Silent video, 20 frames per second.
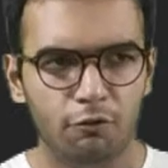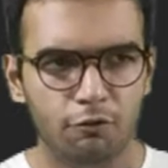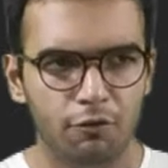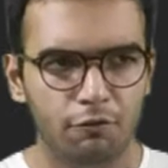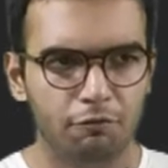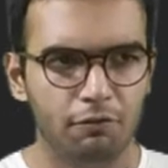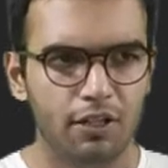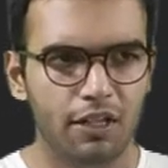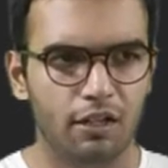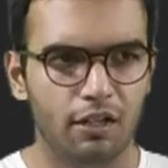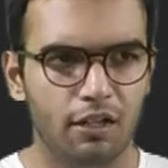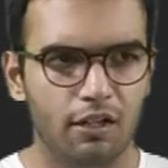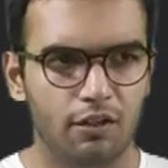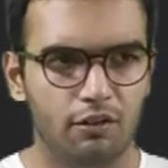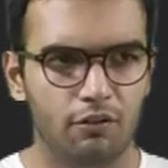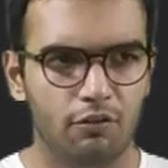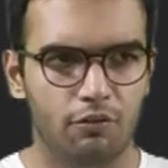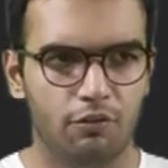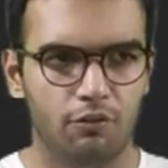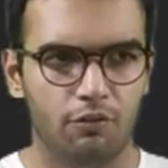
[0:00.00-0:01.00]
is fifty
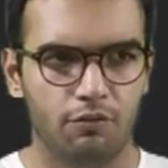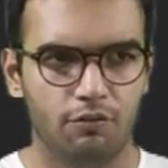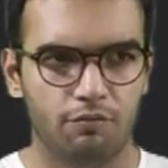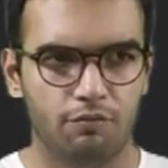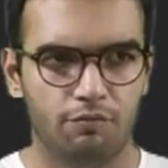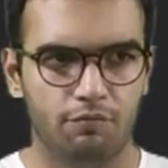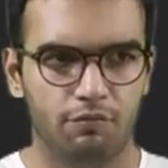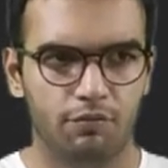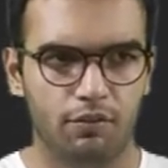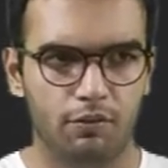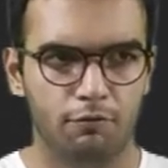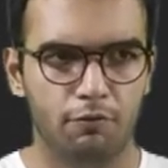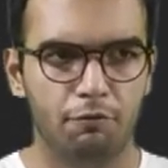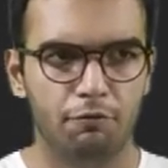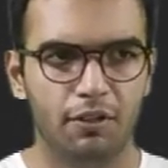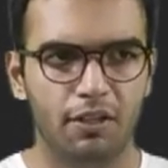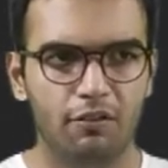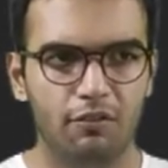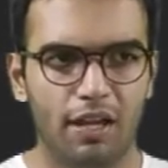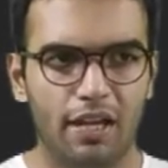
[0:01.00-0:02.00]
hertz,
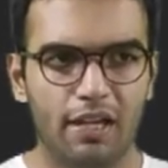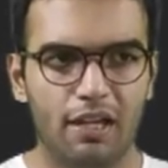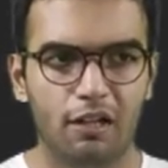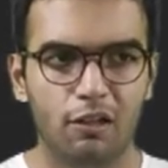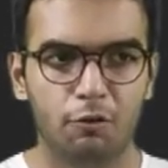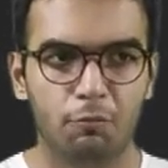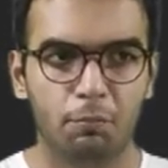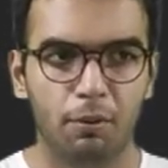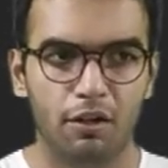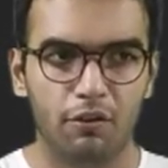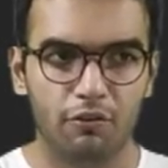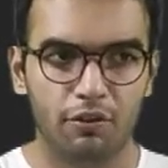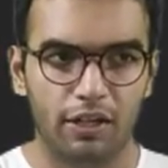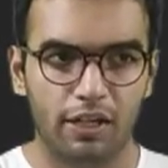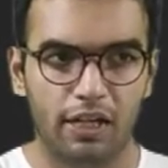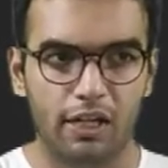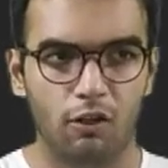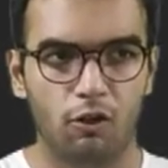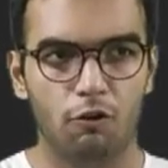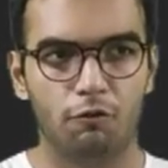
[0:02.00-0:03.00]
fifty cycles per
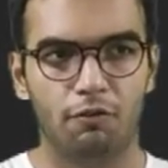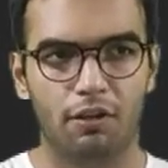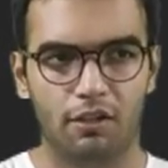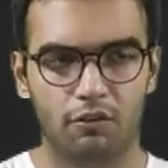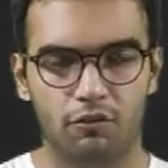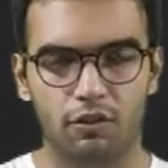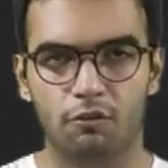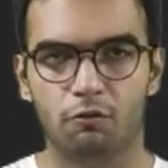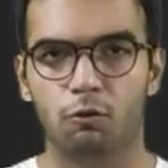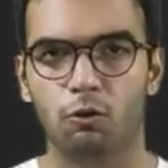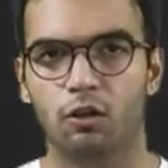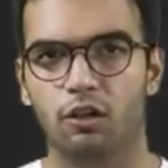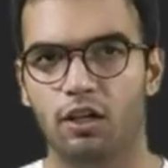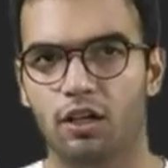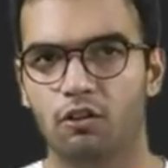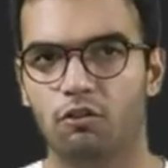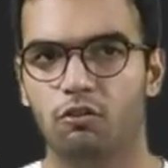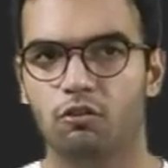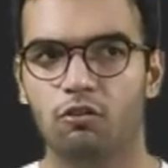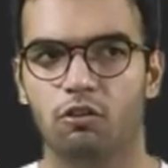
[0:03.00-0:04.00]
second of A C
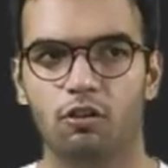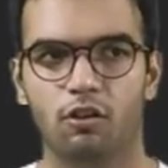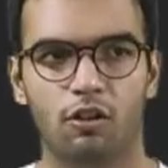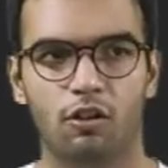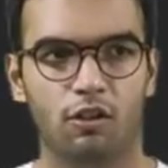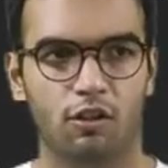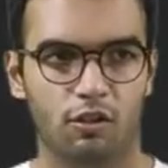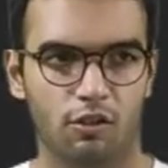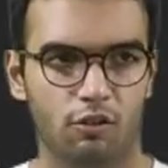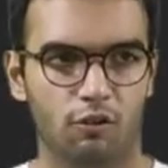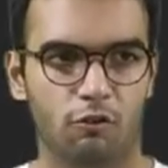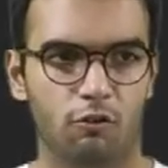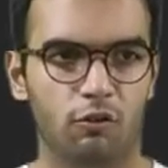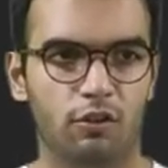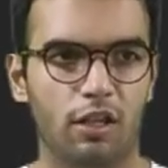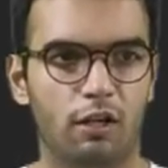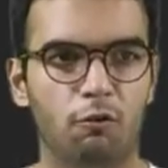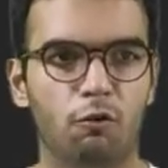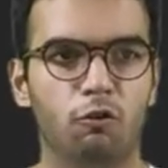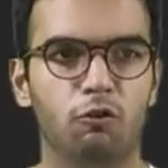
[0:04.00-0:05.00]
voltage. So
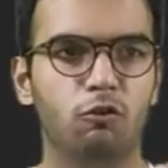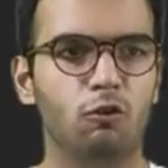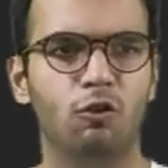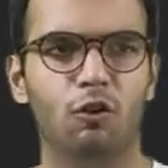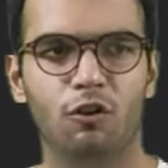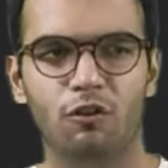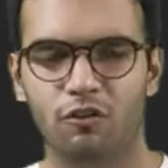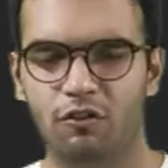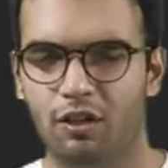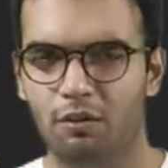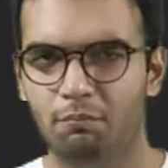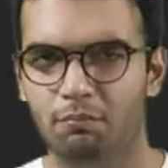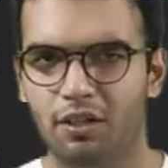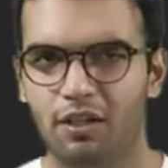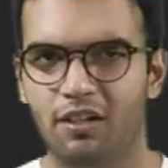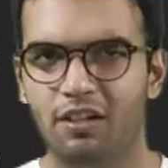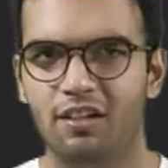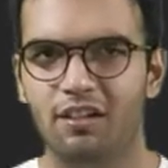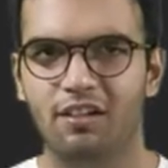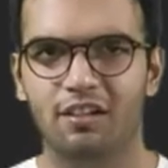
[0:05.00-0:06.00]
there was no concept
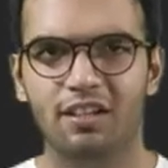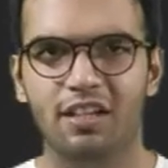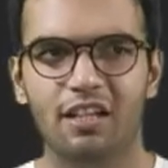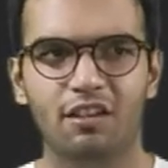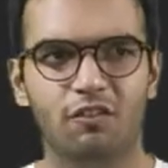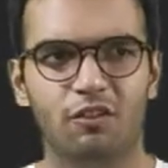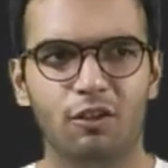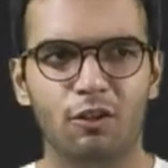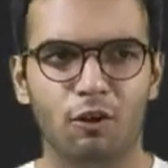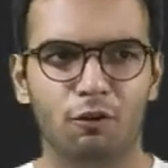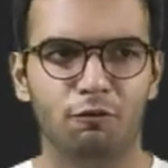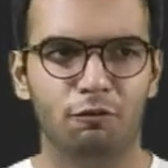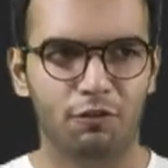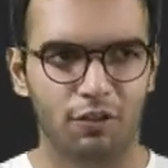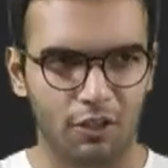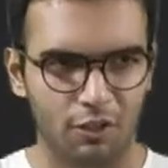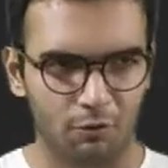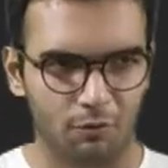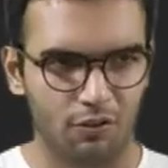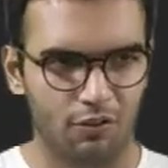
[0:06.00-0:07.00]
in D C of
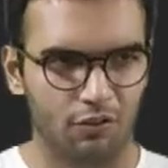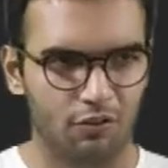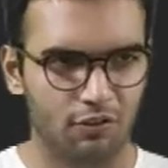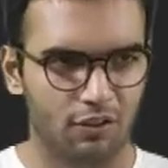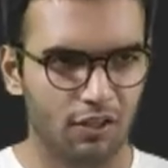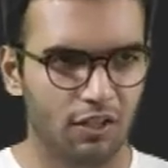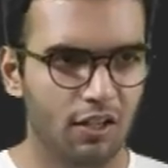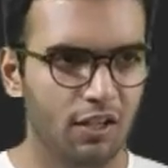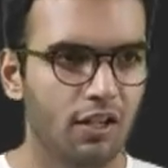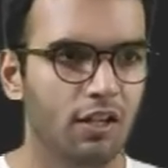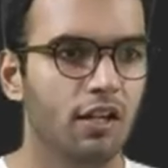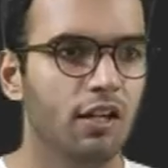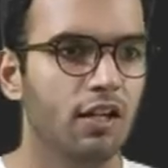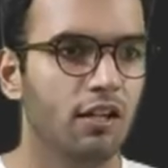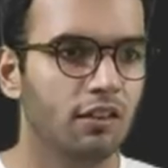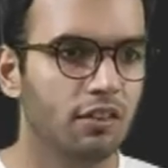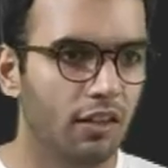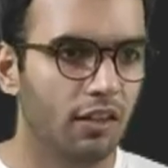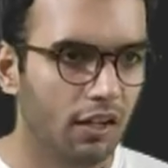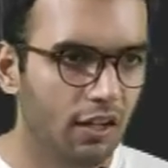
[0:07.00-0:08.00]
frequency.
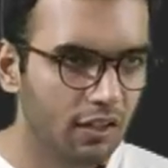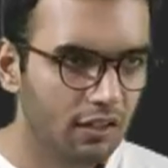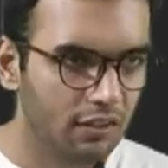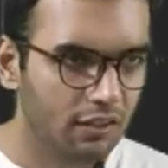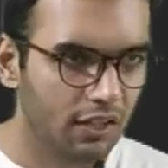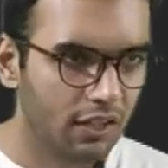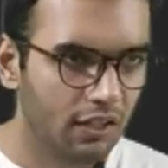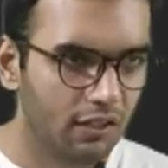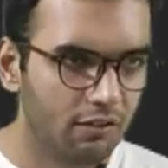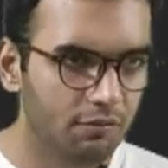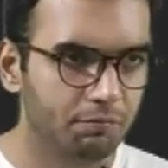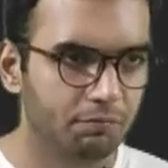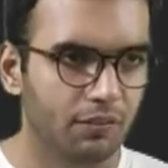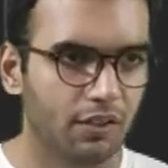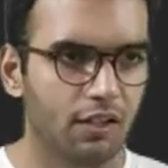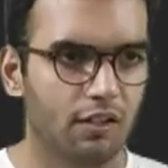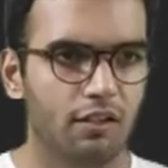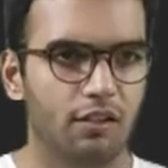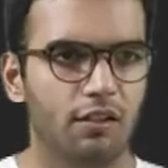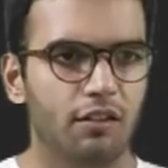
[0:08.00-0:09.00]
Third thing,
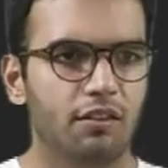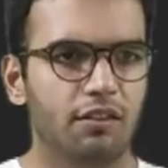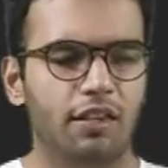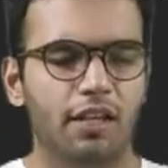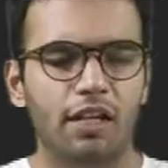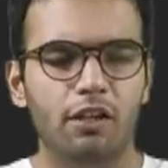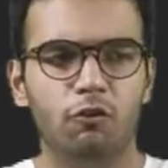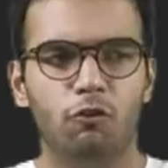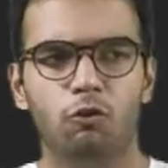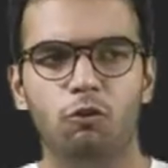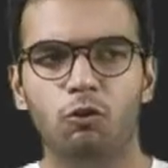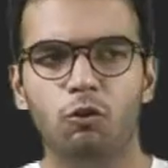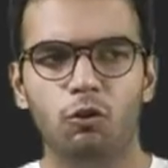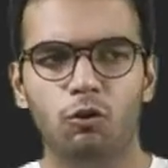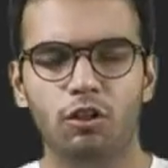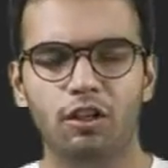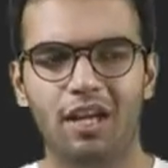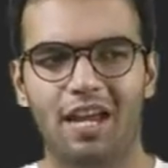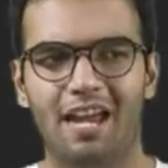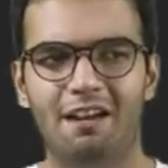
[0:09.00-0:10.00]
things
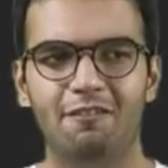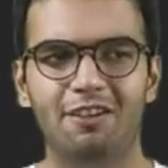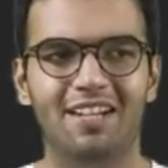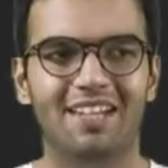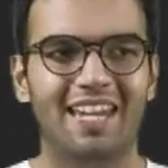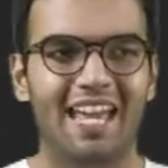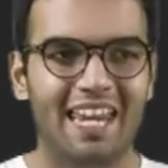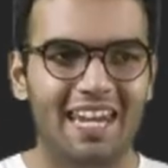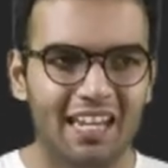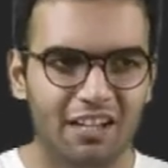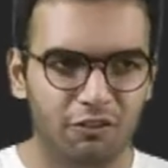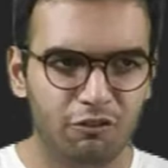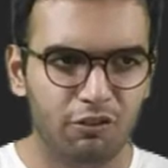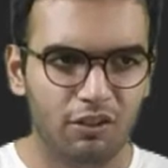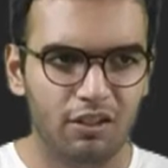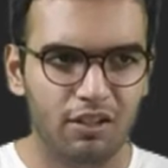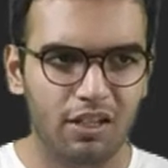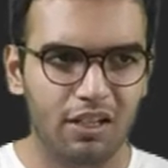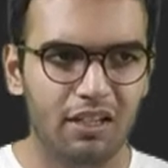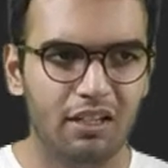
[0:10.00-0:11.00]
don't have a
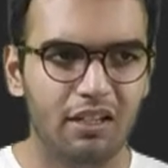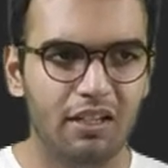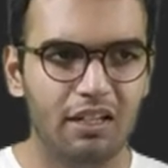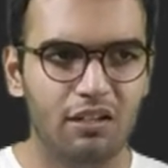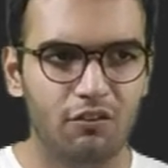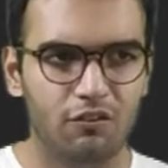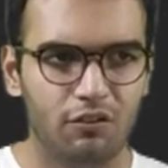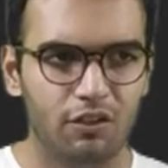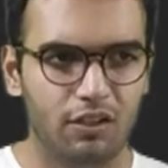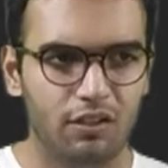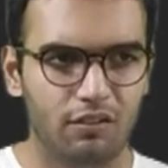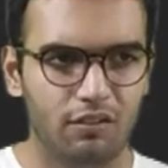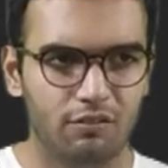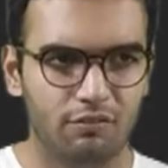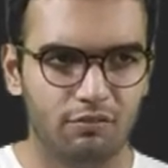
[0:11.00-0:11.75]
direction in D C,